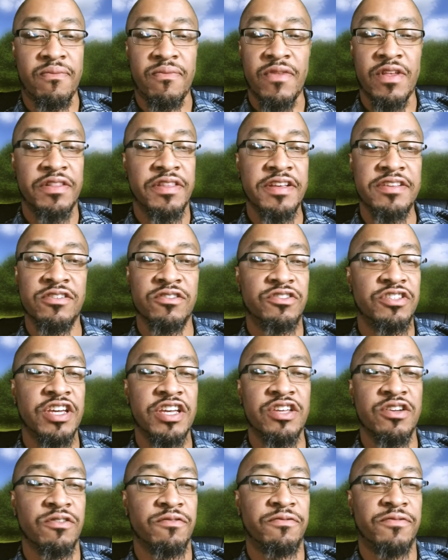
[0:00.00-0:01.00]
these are
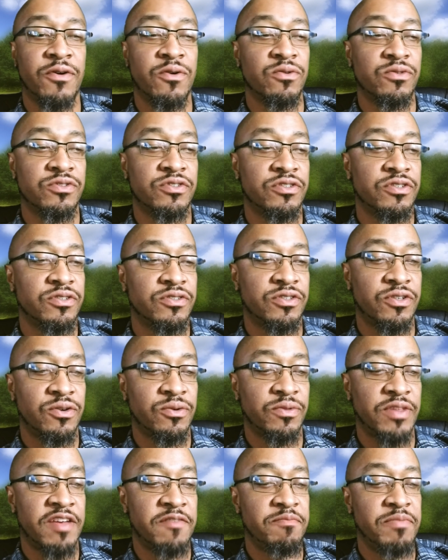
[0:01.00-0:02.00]
tenured folks, so
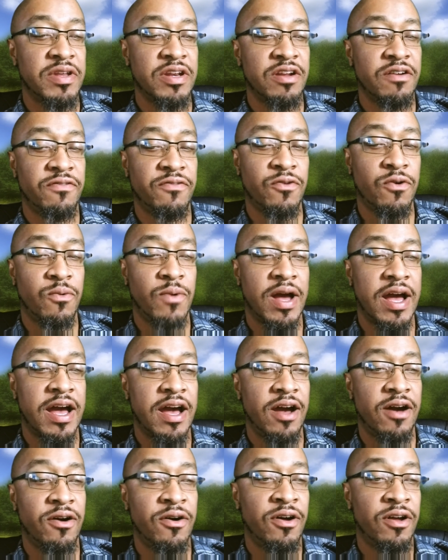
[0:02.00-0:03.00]
they've been there for a
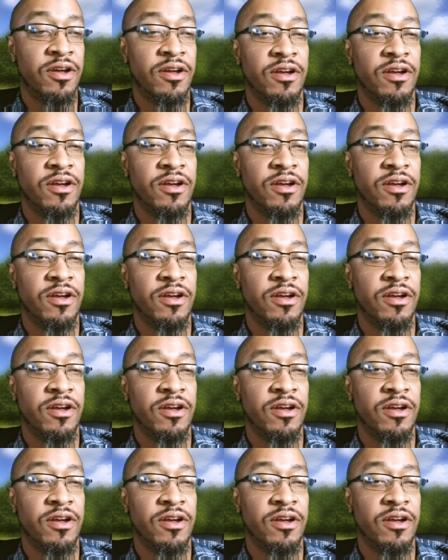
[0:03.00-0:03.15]
while.